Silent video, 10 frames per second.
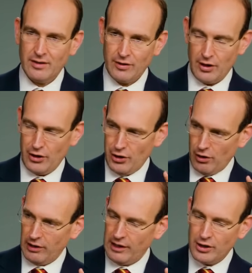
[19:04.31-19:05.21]
The
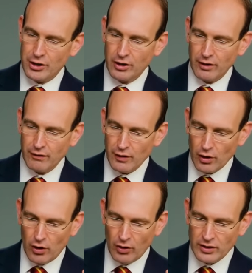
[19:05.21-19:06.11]
knowledge of
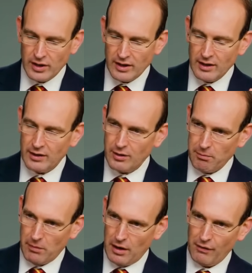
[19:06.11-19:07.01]
God, the
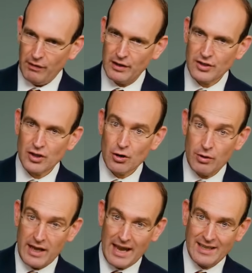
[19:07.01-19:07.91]
marvelous
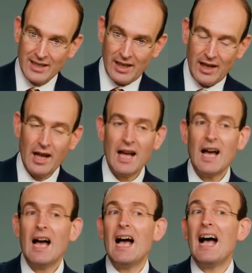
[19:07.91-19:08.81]
Creator,
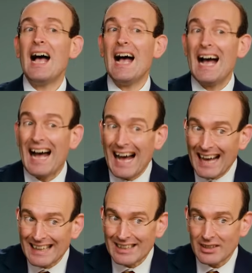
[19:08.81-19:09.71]

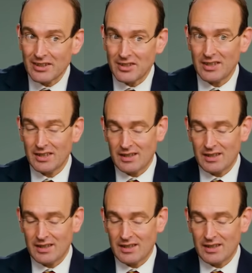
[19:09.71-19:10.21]
and